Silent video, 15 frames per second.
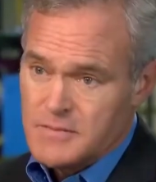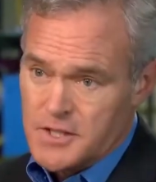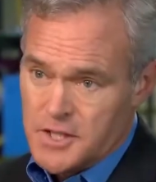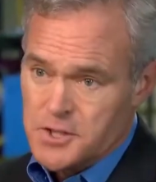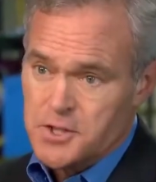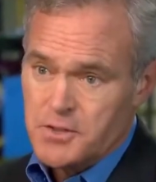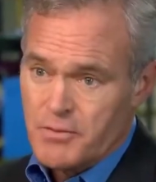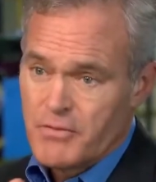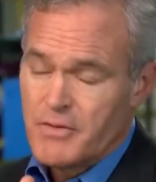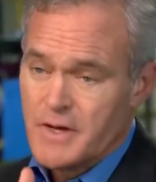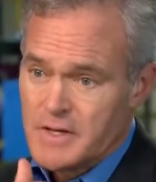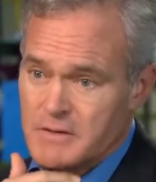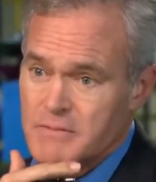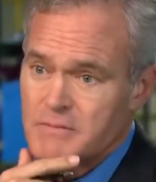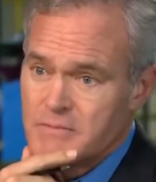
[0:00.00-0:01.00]
did you
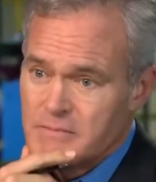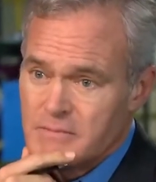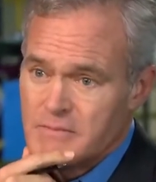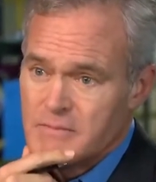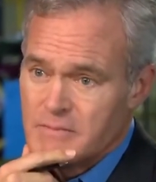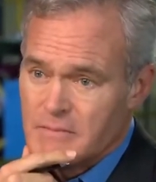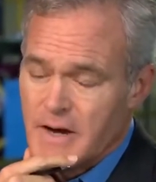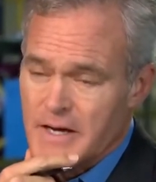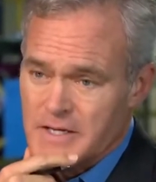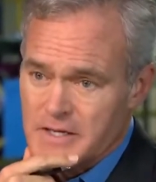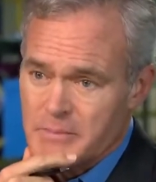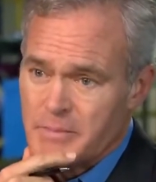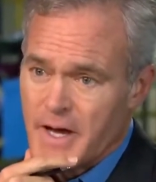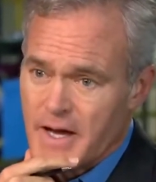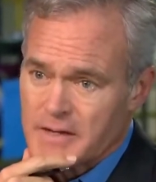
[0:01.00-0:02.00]
think, I
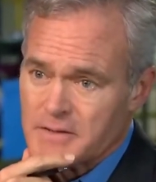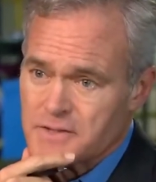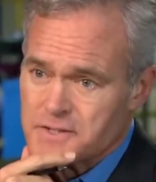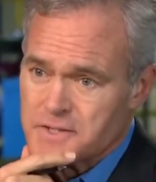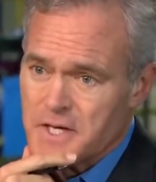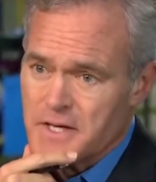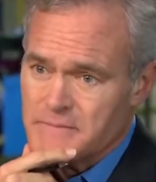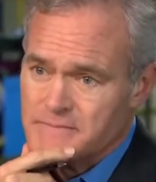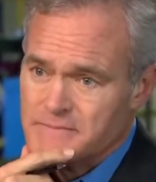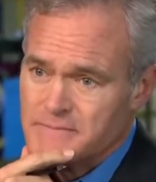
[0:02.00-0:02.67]
need to pack this in?